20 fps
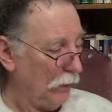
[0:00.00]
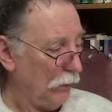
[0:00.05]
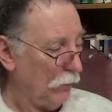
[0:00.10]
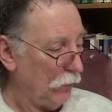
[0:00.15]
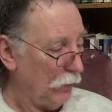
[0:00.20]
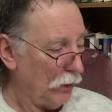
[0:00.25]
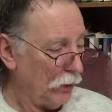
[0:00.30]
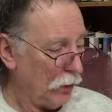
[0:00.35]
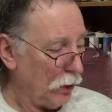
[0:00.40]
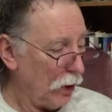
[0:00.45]

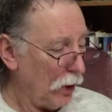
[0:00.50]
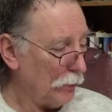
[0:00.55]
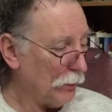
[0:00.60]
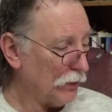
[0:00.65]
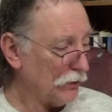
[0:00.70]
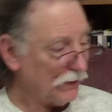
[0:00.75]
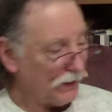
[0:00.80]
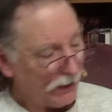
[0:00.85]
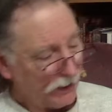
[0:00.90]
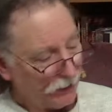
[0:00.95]
when
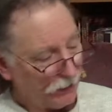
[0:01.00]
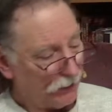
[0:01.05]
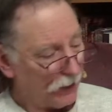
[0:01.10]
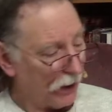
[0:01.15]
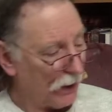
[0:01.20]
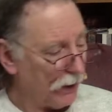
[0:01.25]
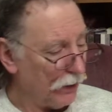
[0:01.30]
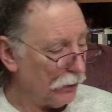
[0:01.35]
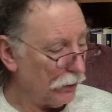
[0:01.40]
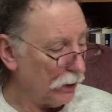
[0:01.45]
almost the
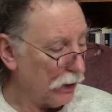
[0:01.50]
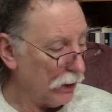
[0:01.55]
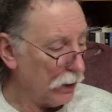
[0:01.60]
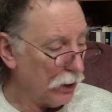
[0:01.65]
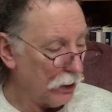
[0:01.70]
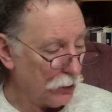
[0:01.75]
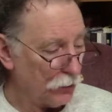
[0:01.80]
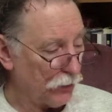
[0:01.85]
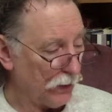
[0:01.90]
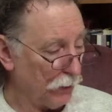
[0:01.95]
entire
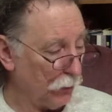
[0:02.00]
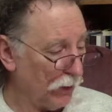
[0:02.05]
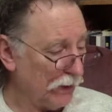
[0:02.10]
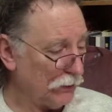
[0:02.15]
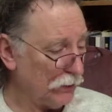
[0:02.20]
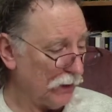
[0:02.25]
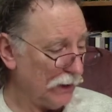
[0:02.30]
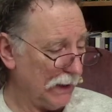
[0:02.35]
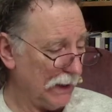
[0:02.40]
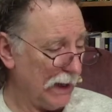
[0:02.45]
country
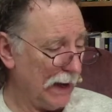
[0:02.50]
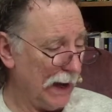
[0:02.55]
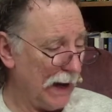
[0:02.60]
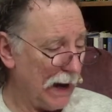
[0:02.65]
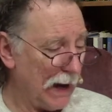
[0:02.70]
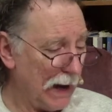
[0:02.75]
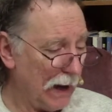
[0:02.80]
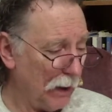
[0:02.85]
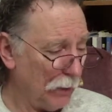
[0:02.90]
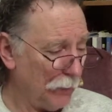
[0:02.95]
west of the
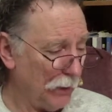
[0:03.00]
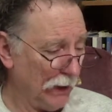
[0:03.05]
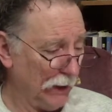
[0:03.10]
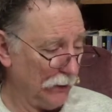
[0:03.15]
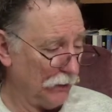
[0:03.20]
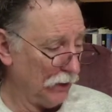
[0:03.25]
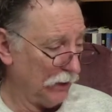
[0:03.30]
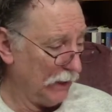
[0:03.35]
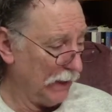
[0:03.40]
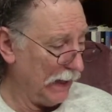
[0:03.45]
Albany
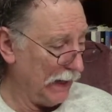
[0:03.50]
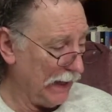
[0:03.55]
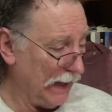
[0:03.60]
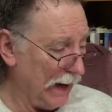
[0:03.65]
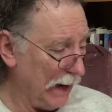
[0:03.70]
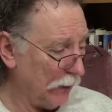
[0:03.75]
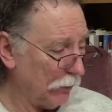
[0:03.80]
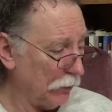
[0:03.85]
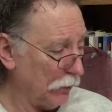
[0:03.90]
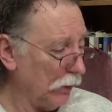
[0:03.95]
to
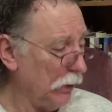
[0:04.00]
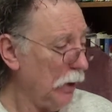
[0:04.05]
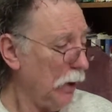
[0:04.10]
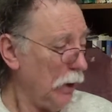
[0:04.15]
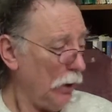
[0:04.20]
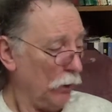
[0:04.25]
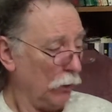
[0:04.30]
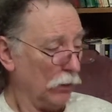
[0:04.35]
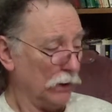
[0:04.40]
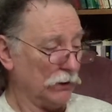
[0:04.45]
Niagara
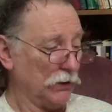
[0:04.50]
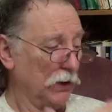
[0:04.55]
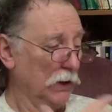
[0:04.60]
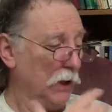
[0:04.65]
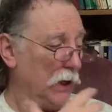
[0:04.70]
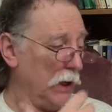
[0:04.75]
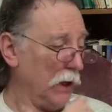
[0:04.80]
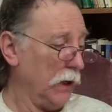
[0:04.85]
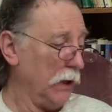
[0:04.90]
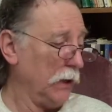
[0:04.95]
was an
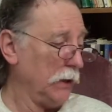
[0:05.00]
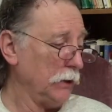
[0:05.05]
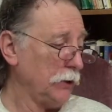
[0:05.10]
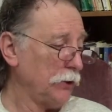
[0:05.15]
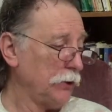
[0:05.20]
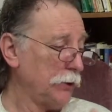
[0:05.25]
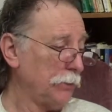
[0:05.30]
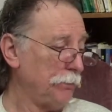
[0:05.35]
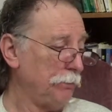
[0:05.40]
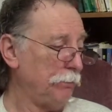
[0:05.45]

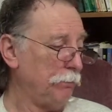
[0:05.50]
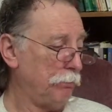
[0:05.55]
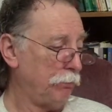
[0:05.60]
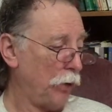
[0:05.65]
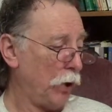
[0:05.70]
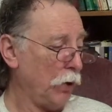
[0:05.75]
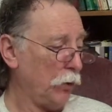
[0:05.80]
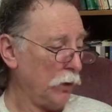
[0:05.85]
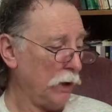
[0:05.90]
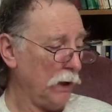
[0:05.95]

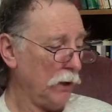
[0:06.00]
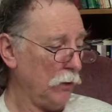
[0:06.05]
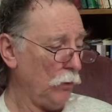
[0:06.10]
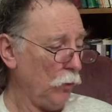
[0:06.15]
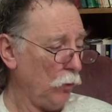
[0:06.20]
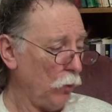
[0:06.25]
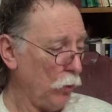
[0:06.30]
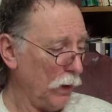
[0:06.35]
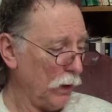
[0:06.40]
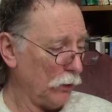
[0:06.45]

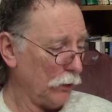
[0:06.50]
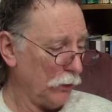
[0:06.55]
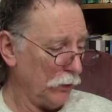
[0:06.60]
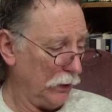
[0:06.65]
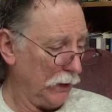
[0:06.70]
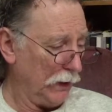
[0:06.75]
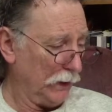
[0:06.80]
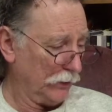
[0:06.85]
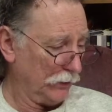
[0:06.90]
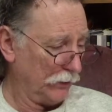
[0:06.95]
unspoken
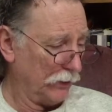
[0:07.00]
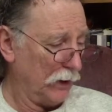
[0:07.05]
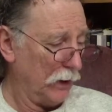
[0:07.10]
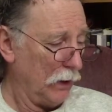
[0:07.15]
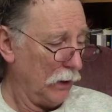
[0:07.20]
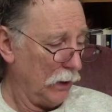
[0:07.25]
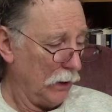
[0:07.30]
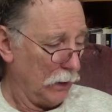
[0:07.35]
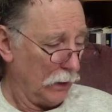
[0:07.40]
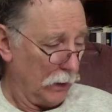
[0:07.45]
wilderness.
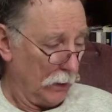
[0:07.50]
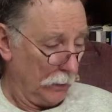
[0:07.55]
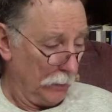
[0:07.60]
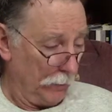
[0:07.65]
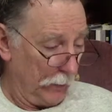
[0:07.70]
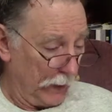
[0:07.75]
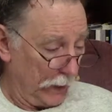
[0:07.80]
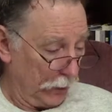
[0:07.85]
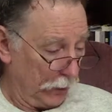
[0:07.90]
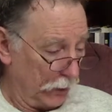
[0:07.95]

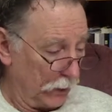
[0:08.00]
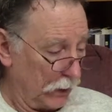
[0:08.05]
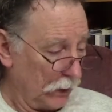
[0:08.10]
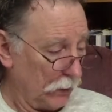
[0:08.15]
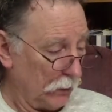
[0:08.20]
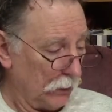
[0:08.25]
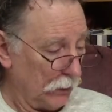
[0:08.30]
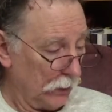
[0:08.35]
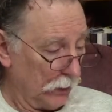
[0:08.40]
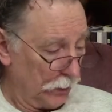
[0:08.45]

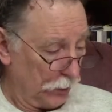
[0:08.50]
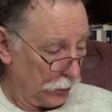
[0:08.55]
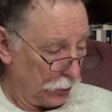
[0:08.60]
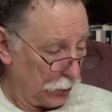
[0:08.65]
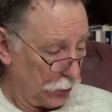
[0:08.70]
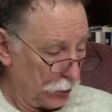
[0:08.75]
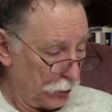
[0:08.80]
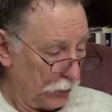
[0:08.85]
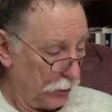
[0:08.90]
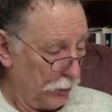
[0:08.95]
American
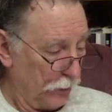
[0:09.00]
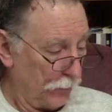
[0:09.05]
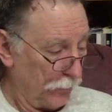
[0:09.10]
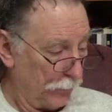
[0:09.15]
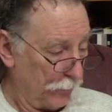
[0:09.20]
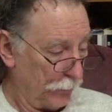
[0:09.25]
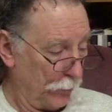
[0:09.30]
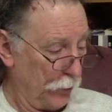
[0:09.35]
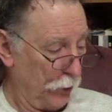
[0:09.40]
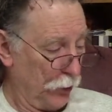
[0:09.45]
literature
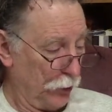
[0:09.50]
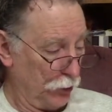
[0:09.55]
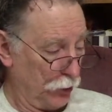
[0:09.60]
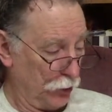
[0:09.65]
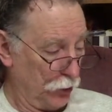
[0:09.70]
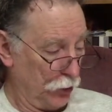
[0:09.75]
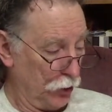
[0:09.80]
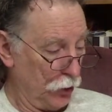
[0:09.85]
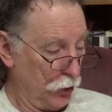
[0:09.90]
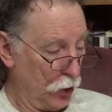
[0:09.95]

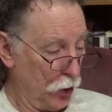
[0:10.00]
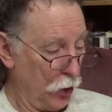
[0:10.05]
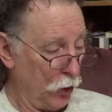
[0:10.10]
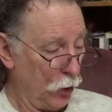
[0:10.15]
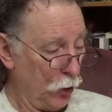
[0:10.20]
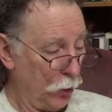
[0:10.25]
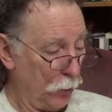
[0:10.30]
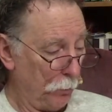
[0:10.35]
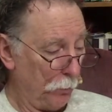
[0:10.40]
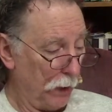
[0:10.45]
furnished
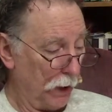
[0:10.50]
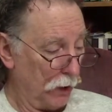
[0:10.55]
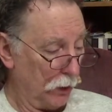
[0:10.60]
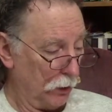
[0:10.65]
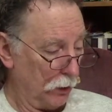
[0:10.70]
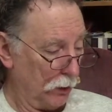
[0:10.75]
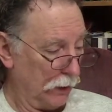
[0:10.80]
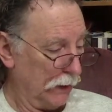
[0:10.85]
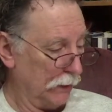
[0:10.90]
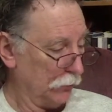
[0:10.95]
no
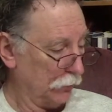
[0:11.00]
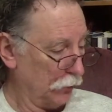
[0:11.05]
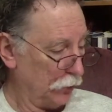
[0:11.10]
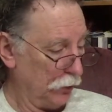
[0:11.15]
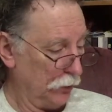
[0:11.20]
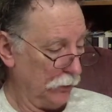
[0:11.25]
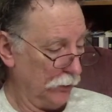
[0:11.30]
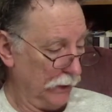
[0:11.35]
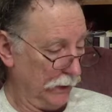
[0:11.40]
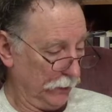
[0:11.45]
parallel
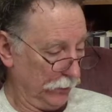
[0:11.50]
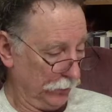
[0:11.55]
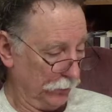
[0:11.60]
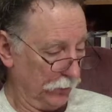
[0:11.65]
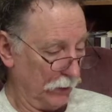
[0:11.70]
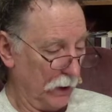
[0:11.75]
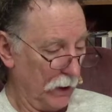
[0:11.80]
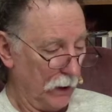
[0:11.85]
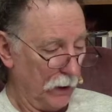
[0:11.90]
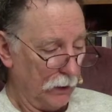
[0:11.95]
to
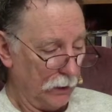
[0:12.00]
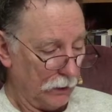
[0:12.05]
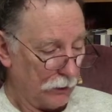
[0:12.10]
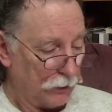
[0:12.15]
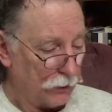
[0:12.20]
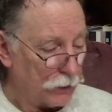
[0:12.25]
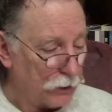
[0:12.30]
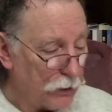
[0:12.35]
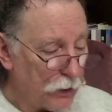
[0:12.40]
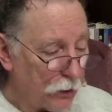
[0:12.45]
this.
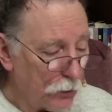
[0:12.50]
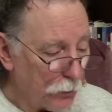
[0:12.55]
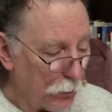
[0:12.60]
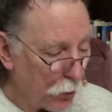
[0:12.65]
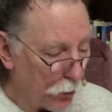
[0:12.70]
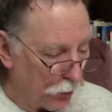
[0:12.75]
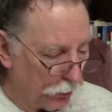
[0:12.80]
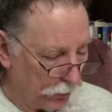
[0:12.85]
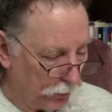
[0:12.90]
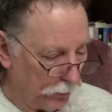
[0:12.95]
Still
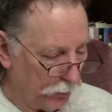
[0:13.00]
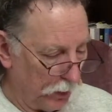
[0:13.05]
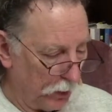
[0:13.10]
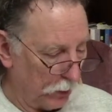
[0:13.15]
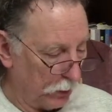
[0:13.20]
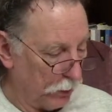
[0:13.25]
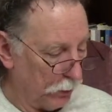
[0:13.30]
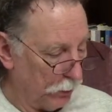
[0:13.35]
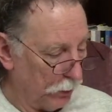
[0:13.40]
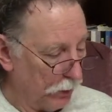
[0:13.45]
more
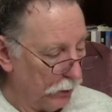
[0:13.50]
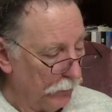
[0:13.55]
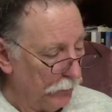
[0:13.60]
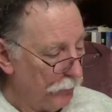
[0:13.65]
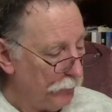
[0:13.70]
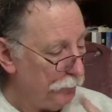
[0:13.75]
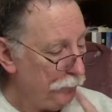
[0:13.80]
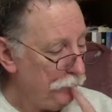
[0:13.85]
remarkable